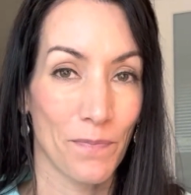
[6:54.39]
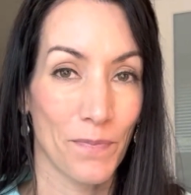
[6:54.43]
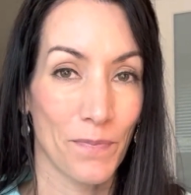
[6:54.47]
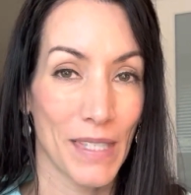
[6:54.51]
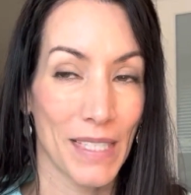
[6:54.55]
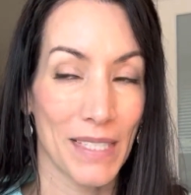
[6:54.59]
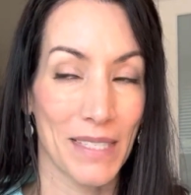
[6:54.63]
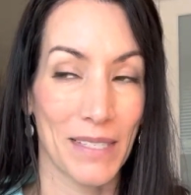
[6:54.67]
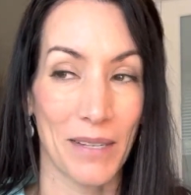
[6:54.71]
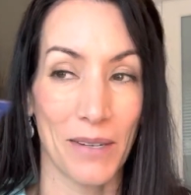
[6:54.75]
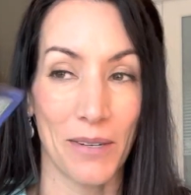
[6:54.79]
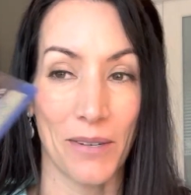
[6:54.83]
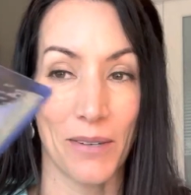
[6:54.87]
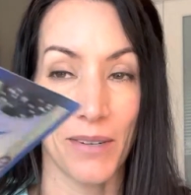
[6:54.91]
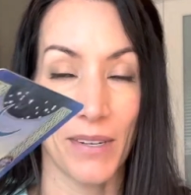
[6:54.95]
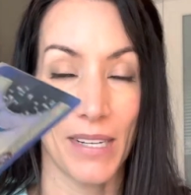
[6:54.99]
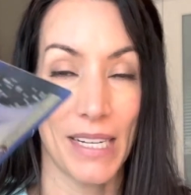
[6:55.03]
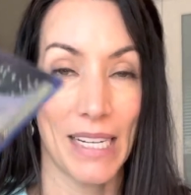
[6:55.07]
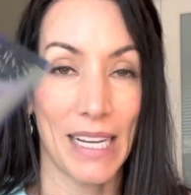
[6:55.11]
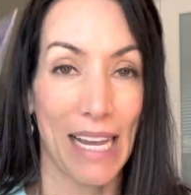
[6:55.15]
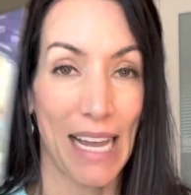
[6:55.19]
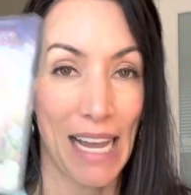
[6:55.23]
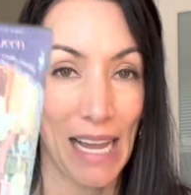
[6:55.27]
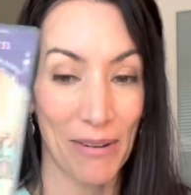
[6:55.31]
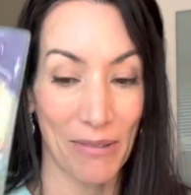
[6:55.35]
So
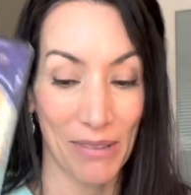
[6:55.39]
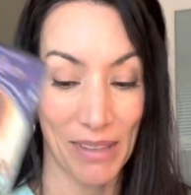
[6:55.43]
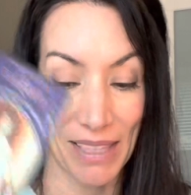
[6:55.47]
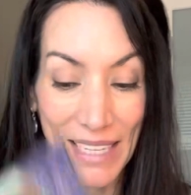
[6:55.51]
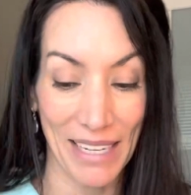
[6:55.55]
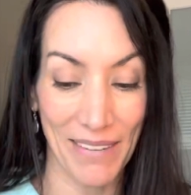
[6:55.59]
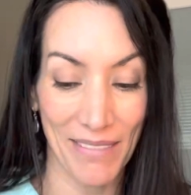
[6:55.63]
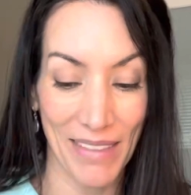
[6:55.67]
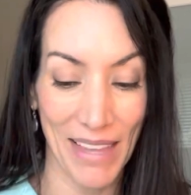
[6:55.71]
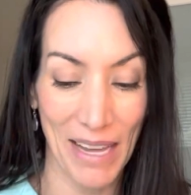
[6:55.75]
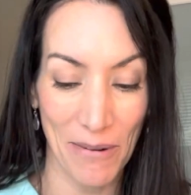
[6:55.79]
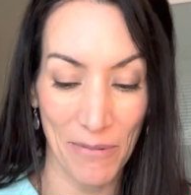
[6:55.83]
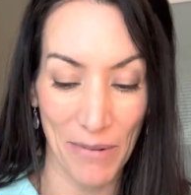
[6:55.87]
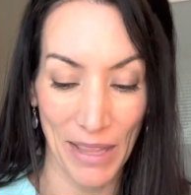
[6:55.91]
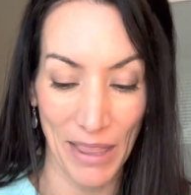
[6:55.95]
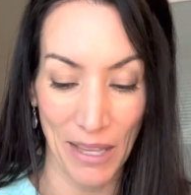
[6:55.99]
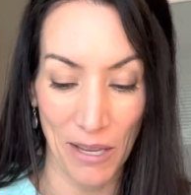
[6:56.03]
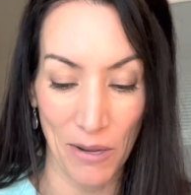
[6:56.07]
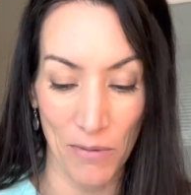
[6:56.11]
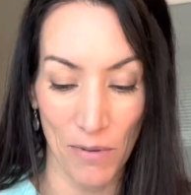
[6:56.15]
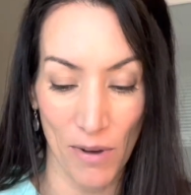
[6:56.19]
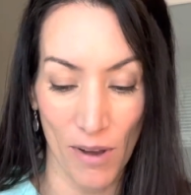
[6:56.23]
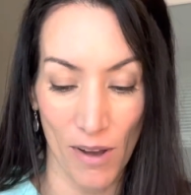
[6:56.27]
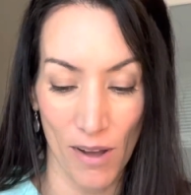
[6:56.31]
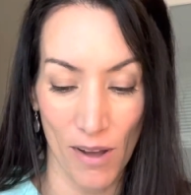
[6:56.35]
I'll leave that with
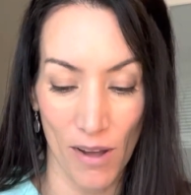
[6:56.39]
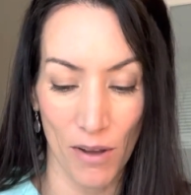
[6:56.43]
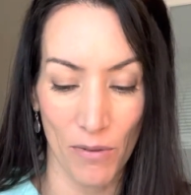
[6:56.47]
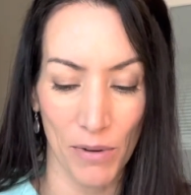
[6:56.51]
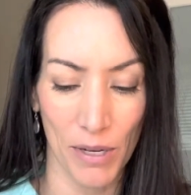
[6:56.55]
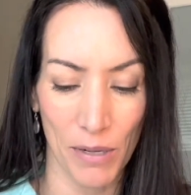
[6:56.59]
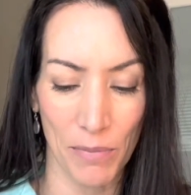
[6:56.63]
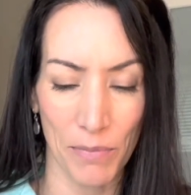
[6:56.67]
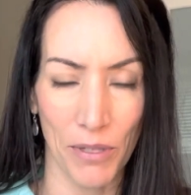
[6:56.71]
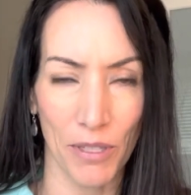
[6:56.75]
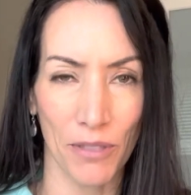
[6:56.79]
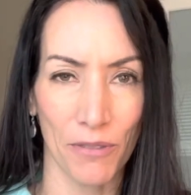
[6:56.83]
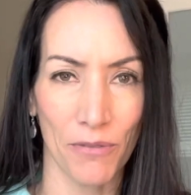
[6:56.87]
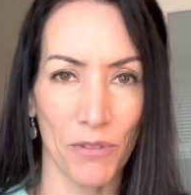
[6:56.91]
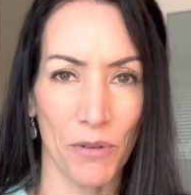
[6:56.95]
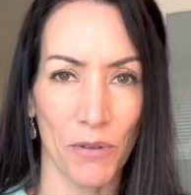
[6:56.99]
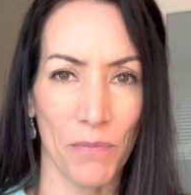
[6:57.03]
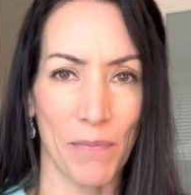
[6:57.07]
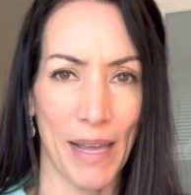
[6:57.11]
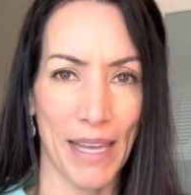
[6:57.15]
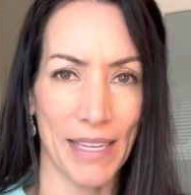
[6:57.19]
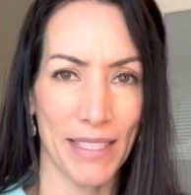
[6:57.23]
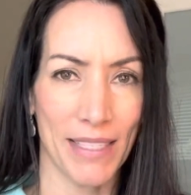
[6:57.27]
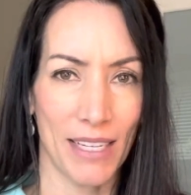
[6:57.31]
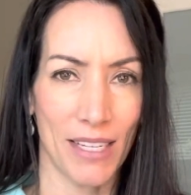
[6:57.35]
you all. What a beautiful
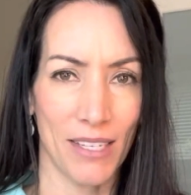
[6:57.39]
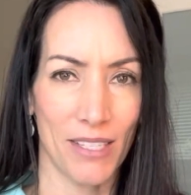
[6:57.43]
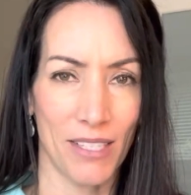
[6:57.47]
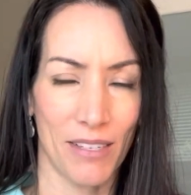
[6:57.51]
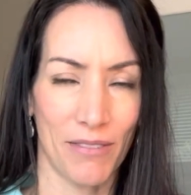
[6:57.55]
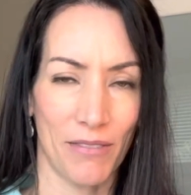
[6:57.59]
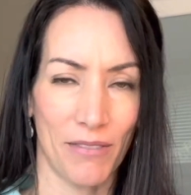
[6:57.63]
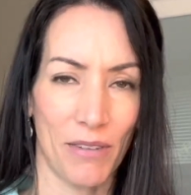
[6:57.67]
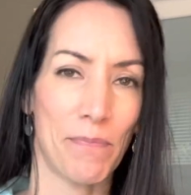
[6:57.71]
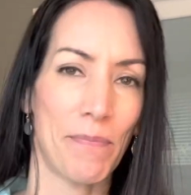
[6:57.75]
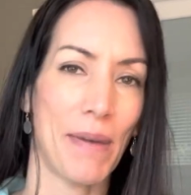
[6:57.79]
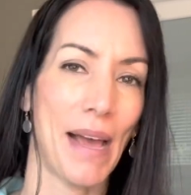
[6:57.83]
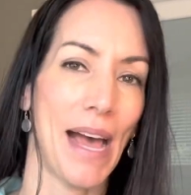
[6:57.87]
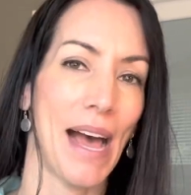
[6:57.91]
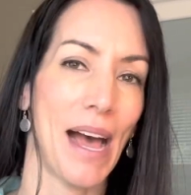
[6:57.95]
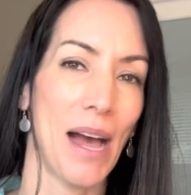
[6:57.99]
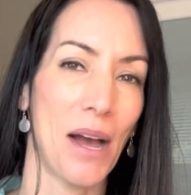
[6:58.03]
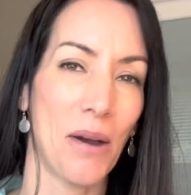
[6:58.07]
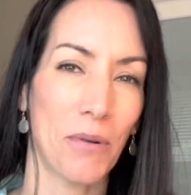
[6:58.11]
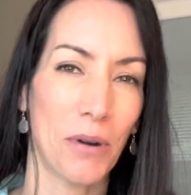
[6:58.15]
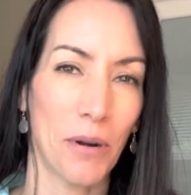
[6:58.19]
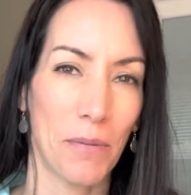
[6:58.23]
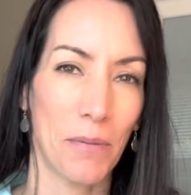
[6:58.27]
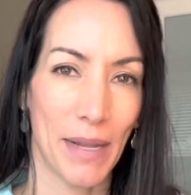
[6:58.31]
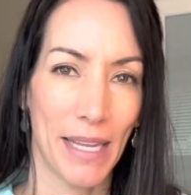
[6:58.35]
message of
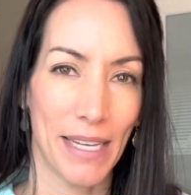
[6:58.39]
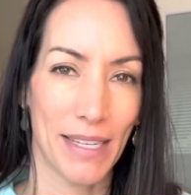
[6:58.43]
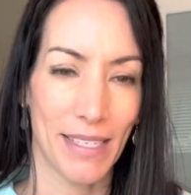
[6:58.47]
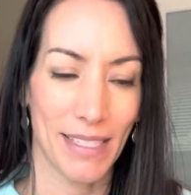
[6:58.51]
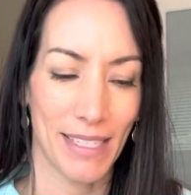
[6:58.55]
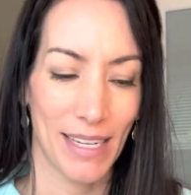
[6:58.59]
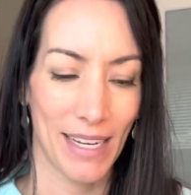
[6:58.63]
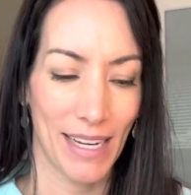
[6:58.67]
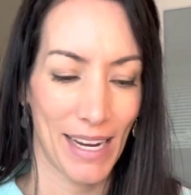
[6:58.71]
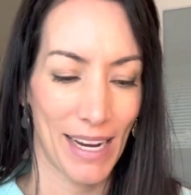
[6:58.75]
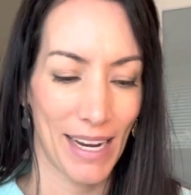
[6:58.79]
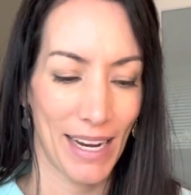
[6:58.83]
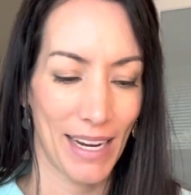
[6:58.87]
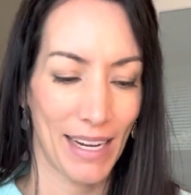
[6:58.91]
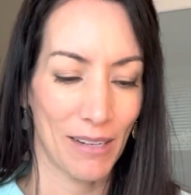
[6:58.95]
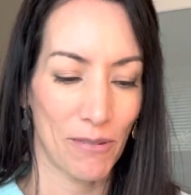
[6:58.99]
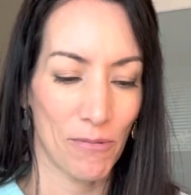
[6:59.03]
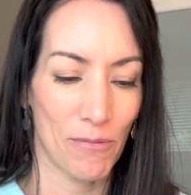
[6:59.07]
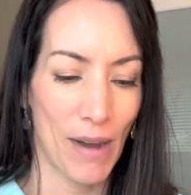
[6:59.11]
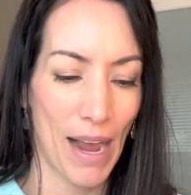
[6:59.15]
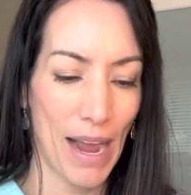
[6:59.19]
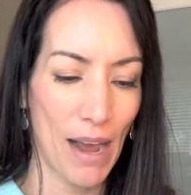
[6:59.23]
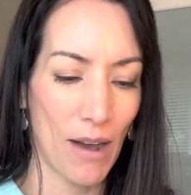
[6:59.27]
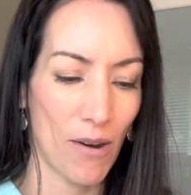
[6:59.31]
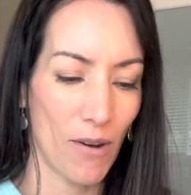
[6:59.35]
empowerment today.
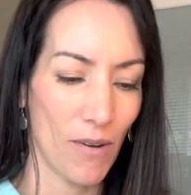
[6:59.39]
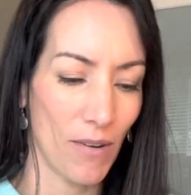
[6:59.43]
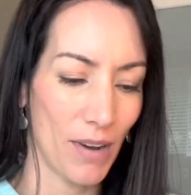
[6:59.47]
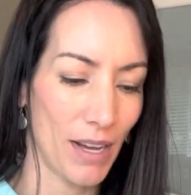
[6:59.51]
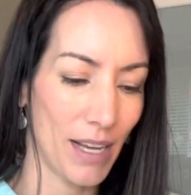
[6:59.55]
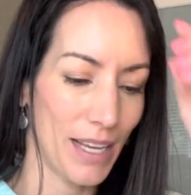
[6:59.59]
Wow.